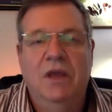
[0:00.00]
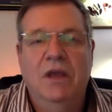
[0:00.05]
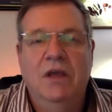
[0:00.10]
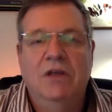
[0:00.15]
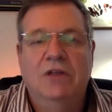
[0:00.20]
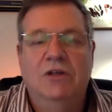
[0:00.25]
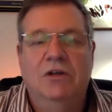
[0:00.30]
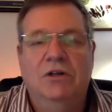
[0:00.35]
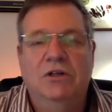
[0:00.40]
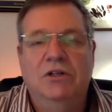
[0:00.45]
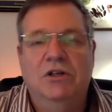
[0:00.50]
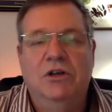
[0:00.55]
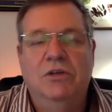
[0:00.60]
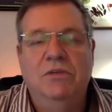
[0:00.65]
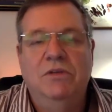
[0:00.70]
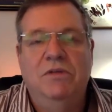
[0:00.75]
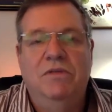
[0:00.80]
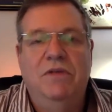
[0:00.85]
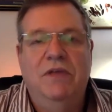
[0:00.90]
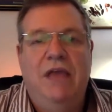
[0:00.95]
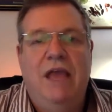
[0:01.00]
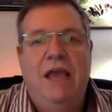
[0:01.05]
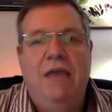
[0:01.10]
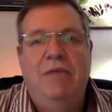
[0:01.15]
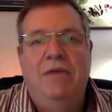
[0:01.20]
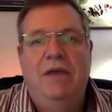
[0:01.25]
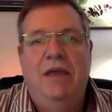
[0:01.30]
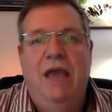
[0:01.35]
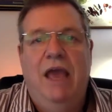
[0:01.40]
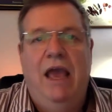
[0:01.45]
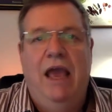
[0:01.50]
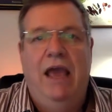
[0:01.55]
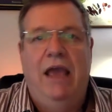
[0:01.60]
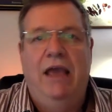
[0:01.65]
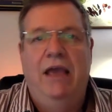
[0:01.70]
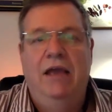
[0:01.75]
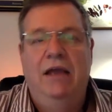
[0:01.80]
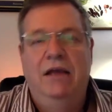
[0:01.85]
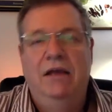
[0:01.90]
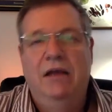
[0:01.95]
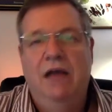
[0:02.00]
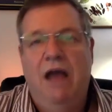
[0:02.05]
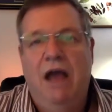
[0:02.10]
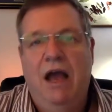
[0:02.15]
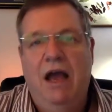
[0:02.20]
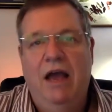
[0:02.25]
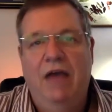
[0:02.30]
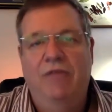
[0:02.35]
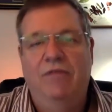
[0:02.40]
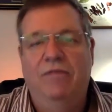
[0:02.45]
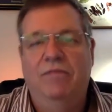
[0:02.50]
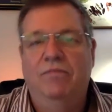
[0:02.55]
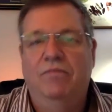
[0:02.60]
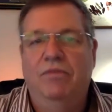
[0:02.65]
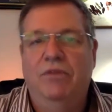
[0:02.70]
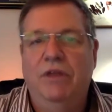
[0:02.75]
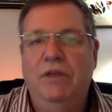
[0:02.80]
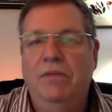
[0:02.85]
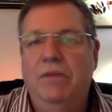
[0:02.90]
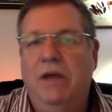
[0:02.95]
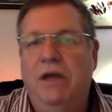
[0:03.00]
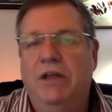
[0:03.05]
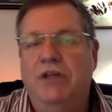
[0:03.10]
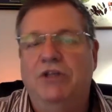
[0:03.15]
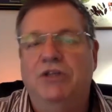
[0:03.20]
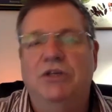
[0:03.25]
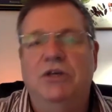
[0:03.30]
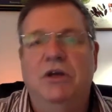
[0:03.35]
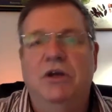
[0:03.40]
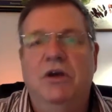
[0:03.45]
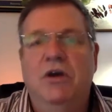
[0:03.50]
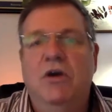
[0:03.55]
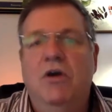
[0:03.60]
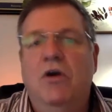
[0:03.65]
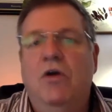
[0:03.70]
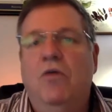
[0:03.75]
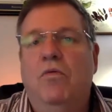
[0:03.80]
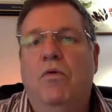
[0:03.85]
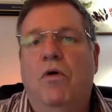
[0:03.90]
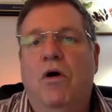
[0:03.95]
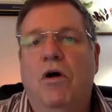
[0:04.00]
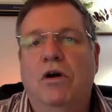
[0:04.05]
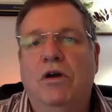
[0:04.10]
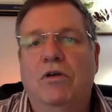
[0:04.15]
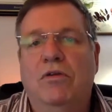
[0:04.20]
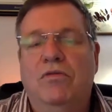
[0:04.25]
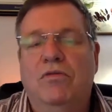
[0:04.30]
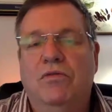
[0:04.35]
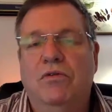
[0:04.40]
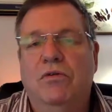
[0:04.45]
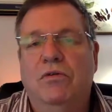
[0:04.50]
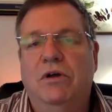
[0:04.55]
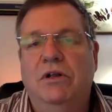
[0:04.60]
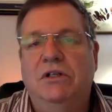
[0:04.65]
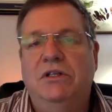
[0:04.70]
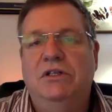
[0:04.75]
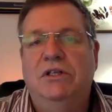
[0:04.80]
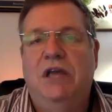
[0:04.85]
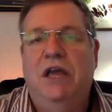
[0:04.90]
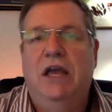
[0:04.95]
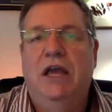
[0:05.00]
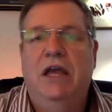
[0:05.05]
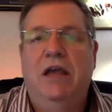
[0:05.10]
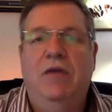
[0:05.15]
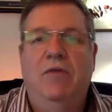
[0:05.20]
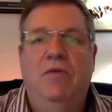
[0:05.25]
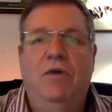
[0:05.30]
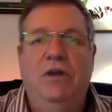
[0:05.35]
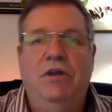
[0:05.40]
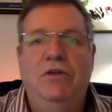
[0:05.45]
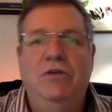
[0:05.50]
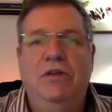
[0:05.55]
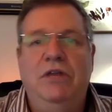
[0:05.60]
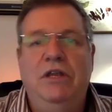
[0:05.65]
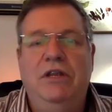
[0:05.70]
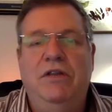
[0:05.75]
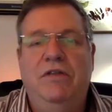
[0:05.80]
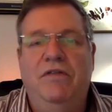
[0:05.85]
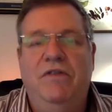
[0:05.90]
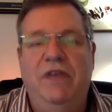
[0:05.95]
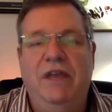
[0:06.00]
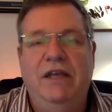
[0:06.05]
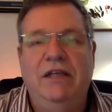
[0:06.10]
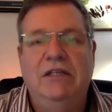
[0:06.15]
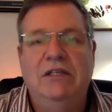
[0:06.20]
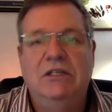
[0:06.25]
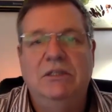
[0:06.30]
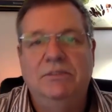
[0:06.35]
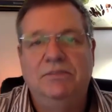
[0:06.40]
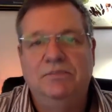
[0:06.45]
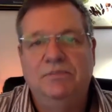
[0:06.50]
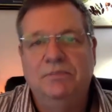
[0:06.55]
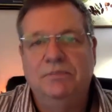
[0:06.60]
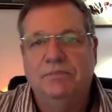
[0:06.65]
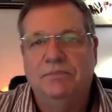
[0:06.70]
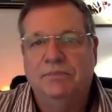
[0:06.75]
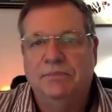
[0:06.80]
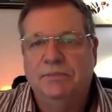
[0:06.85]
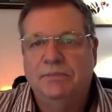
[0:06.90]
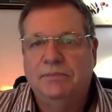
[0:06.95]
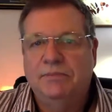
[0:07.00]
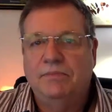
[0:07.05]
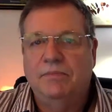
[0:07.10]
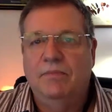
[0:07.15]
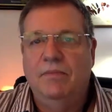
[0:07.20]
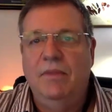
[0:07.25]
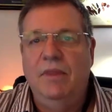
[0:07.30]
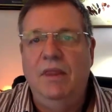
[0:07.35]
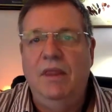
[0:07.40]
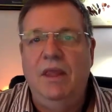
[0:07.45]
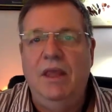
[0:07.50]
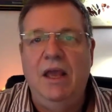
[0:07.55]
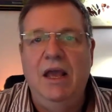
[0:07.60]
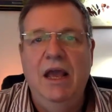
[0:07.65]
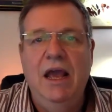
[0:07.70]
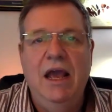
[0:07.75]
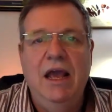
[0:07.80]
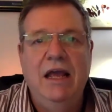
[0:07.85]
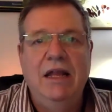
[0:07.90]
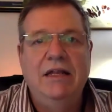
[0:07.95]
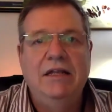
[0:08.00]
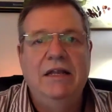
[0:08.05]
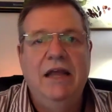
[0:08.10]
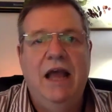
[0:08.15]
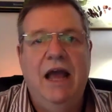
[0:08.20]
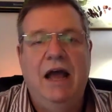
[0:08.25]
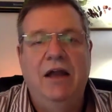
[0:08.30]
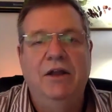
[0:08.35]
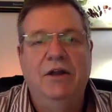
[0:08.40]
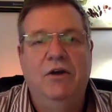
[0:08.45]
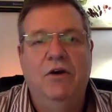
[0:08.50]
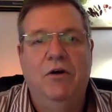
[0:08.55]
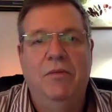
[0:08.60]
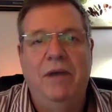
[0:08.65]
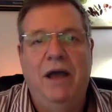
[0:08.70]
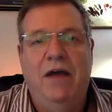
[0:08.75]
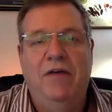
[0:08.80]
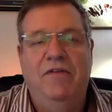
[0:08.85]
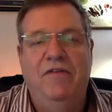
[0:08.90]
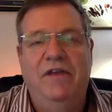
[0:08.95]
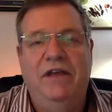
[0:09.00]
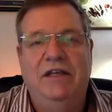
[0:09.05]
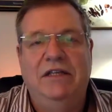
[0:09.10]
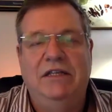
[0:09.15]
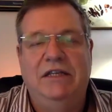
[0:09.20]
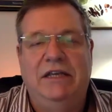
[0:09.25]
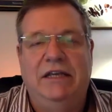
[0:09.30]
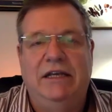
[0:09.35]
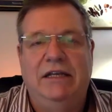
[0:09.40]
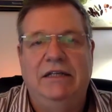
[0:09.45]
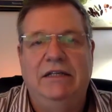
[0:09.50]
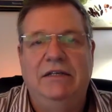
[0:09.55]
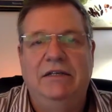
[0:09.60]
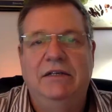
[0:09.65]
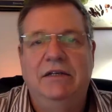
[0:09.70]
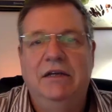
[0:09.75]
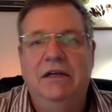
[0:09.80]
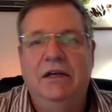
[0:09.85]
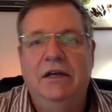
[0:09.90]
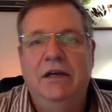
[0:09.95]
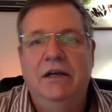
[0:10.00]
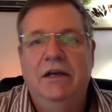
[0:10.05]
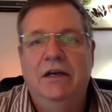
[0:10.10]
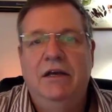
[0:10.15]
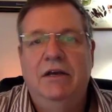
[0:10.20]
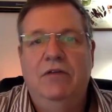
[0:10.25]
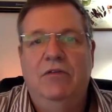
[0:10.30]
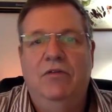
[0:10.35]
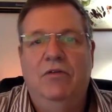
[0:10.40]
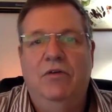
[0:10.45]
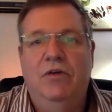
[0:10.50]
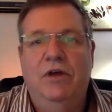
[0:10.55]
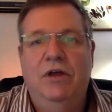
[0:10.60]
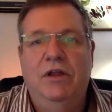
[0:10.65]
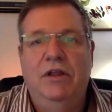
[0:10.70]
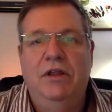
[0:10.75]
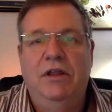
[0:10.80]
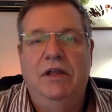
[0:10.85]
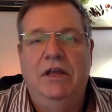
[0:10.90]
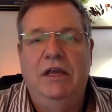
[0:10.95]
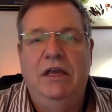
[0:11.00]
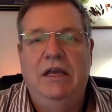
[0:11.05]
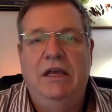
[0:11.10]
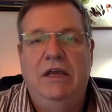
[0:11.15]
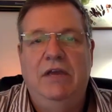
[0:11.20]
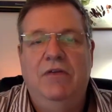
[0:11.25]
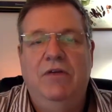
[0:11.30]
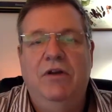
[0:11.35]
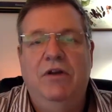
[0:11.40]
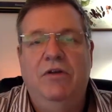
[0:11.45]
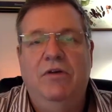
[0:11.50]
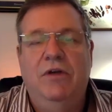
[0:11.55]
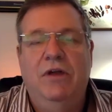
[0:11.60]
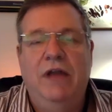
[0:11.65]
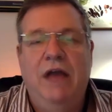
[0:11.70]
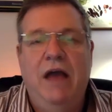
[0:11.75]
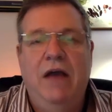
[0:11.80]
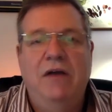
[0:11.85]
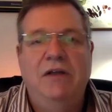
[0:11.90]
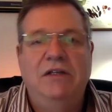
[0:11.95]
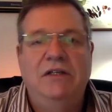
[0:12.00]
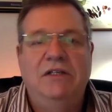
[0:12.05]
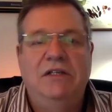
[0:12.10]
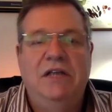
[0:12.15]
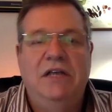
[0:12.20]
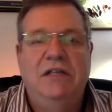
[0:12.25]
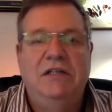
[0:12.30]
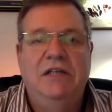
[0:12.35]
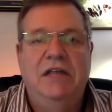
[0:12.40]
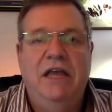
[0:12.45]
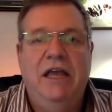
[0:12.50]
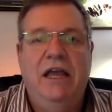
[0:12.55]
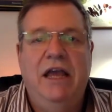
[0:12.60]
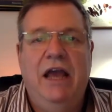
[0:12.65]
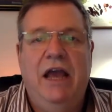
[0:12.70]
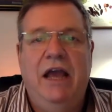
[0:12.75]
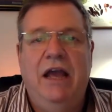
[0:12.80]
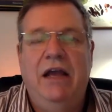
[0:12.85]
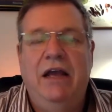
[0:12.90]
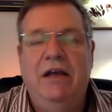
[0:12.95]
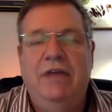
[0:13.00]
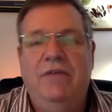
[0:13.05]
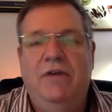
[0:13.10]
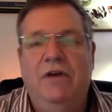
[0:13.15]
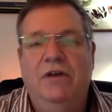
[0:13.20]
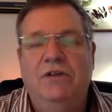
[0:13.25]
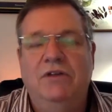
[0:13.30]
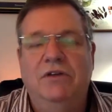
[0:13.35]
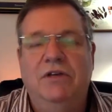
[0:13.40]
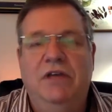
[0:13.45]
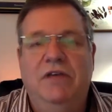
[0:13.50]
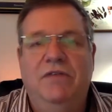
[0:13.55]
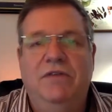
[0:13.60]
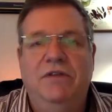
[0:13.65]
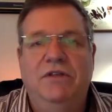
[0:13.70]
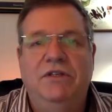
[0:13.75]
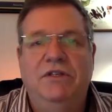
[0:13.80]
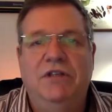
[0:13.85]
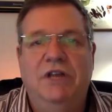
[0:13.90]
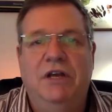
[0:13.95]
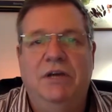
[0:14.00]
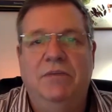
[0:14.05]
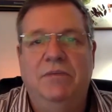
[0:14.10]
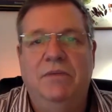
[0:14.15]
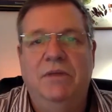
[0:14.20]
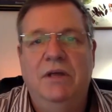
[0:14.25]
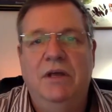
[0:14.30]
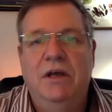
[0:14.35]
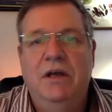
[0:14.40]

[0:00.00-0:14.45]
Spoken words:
So in terms of the APA, I've pretty much walk you through and say what you need to fix and how to go about fixing it. On the critical analysis essay, I have also given some